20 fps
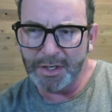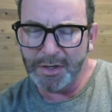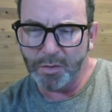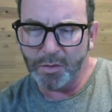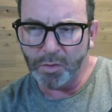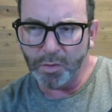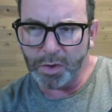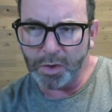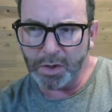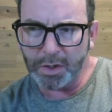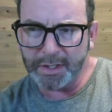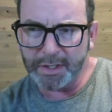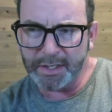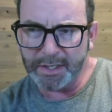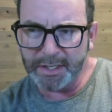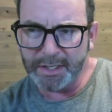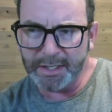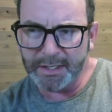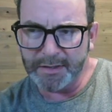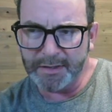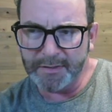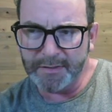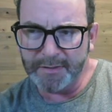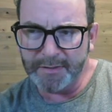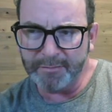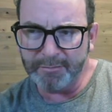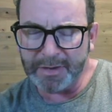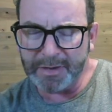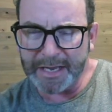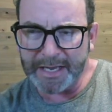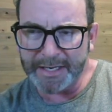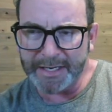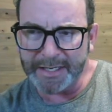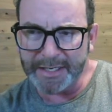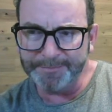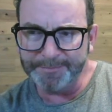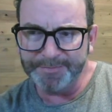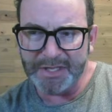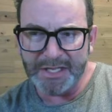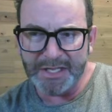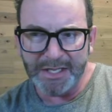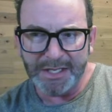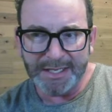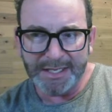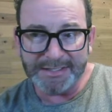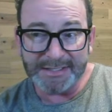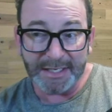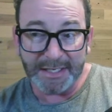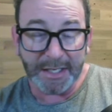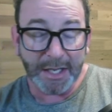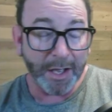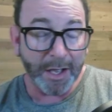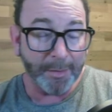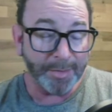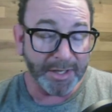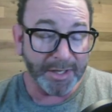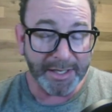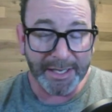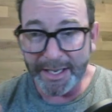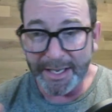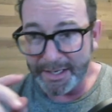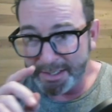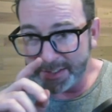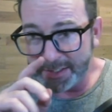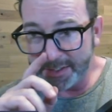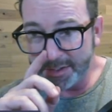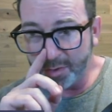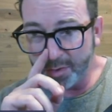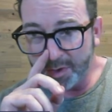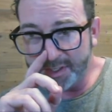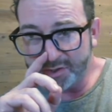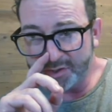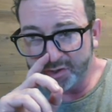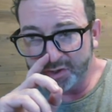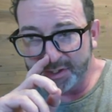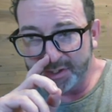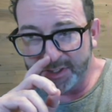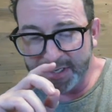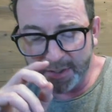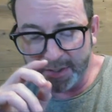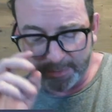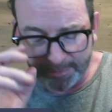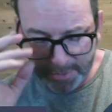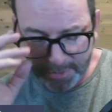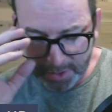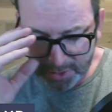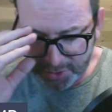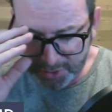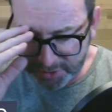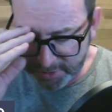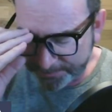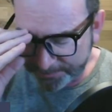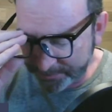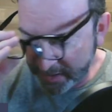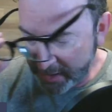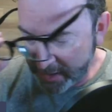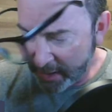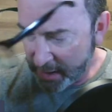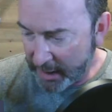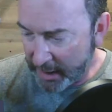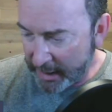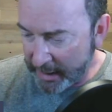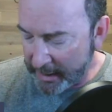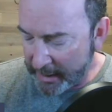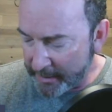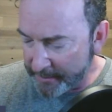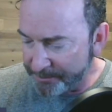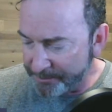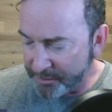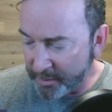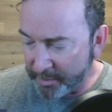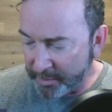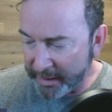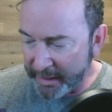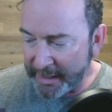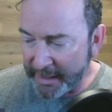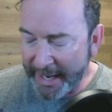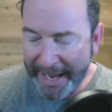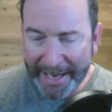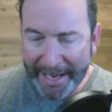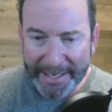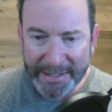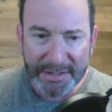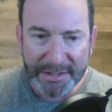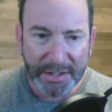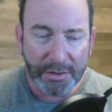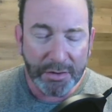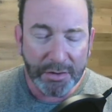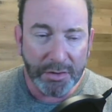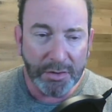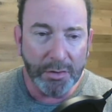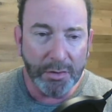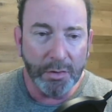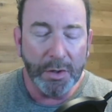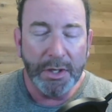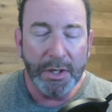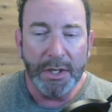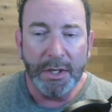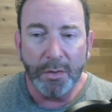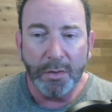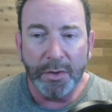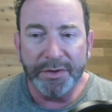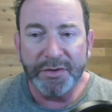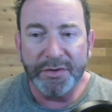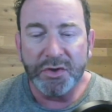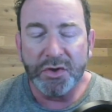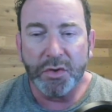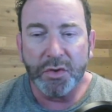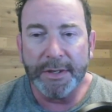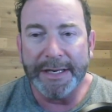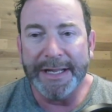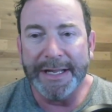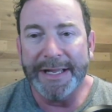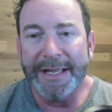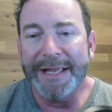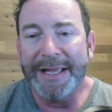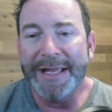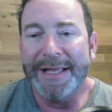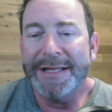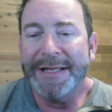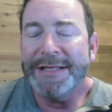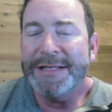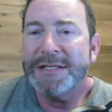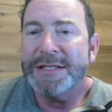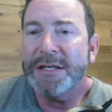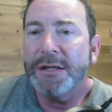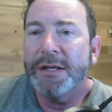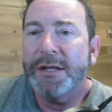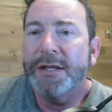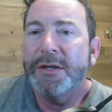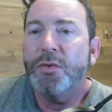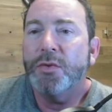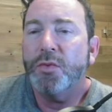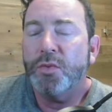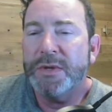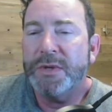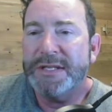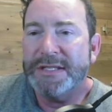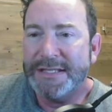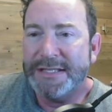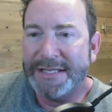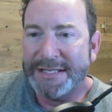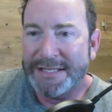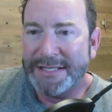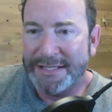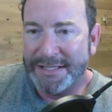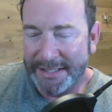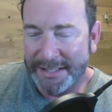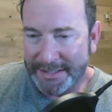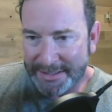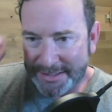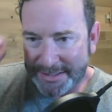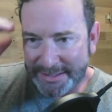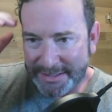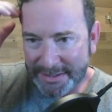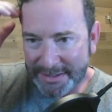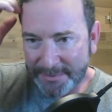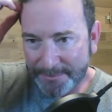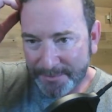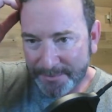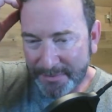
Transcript: work in the body? It's a complicated question there, Marcia, but it has to do with treating insulin resistance.